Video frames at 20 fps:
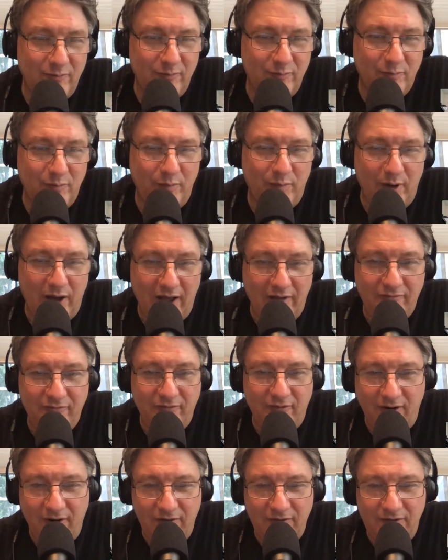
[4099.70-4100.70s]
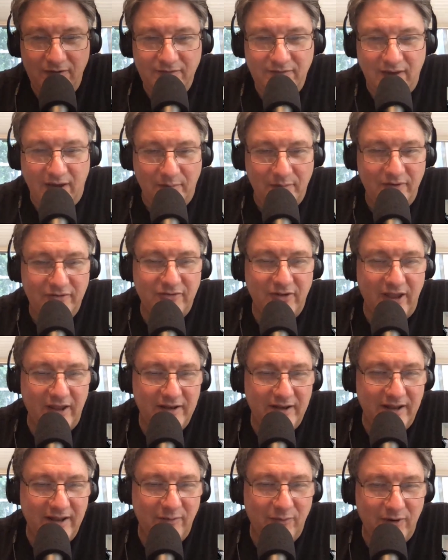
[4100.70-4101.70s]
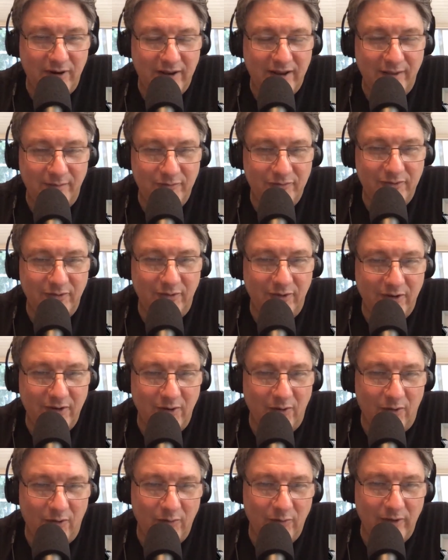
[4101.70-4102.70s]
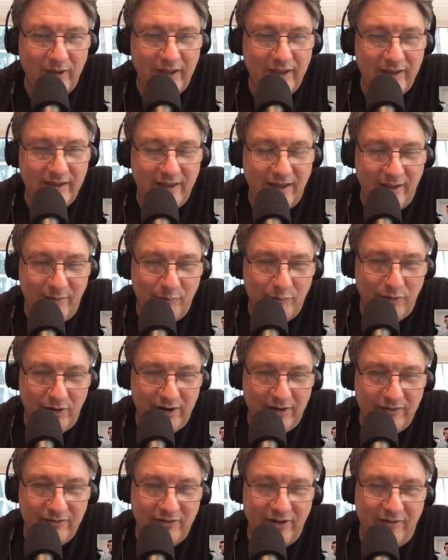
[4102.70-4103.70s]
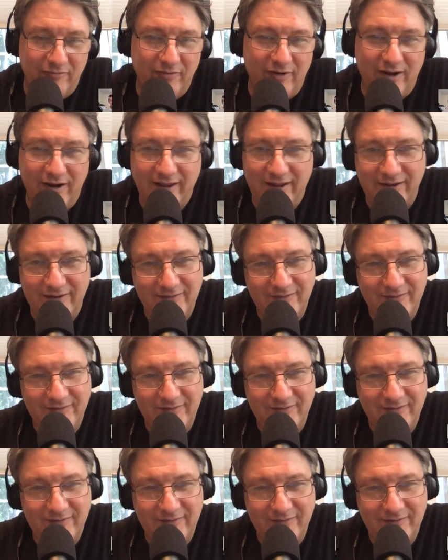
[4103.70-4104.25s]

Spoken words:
by far the dumbest idea when it comes to a Goldwing and putting stuff on it.